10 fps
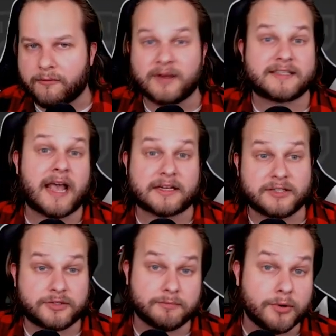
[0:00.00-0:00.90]
voice
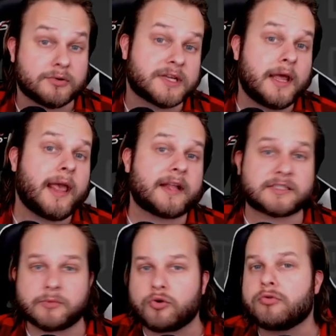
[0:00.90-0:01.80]
acting to boot and
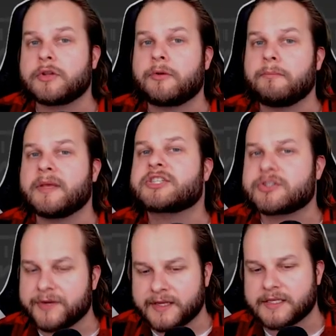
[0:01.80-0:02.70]
some cool little
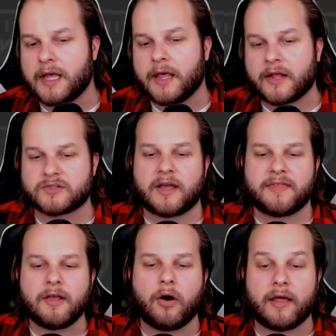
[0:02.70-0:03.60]
mysteries and so i
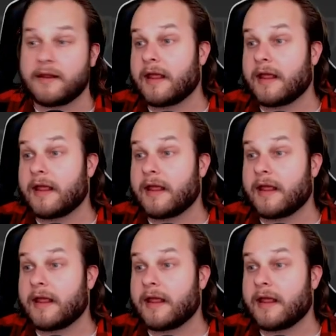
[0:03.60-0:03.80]
think all and,